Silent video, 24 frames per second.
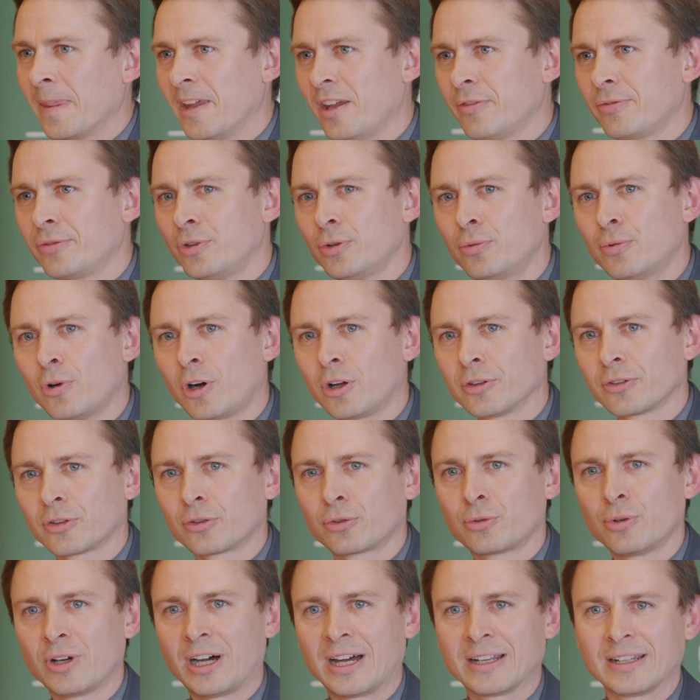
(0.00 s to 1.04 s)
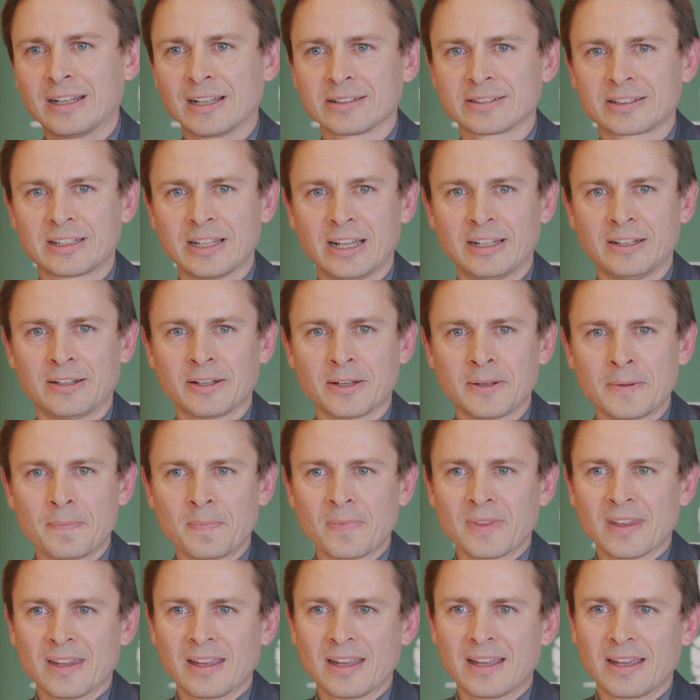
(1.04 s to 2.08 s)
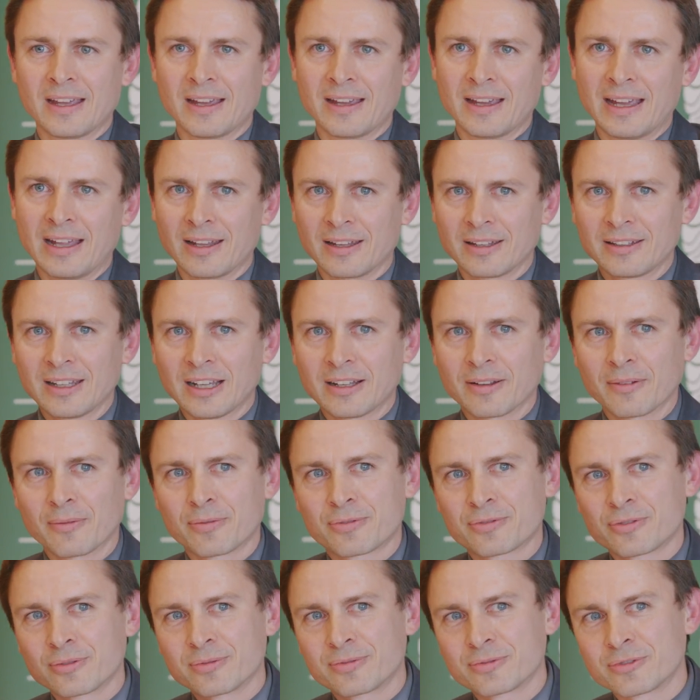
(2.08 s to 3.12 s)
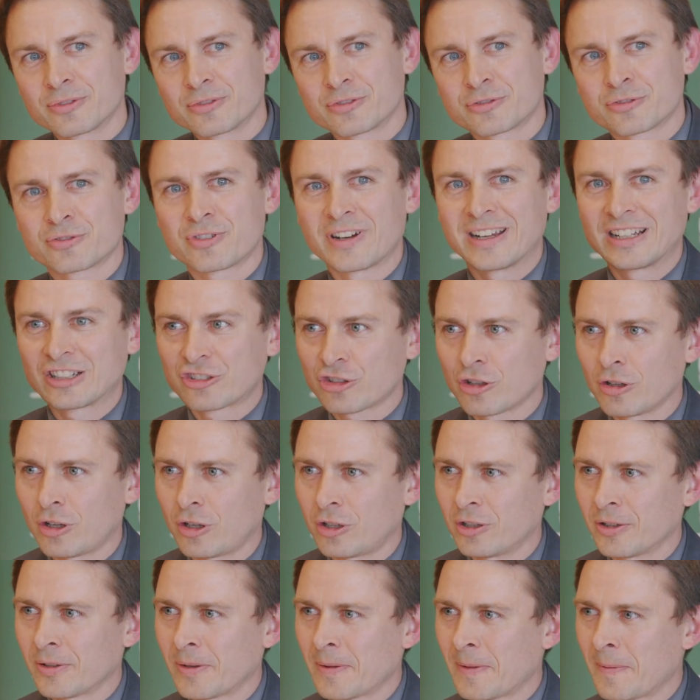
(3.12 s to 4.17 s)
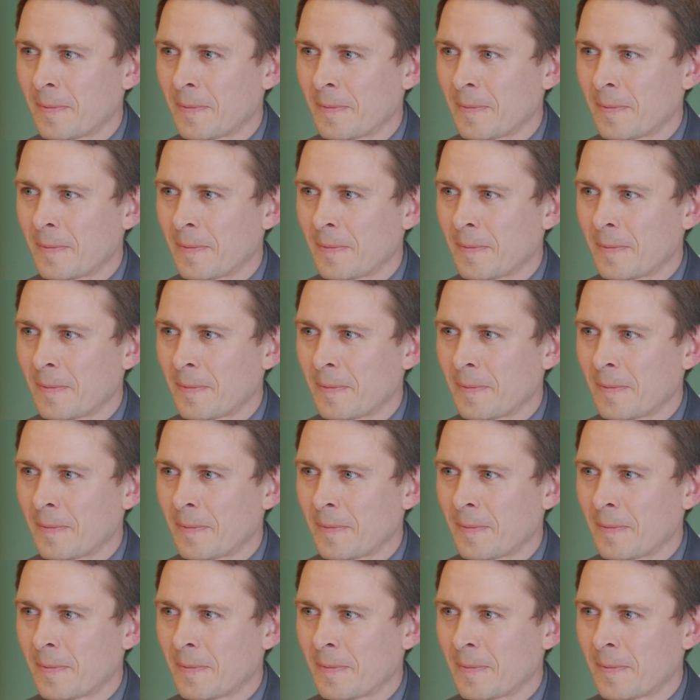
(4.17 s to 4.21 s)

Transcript: if you want to understand French law.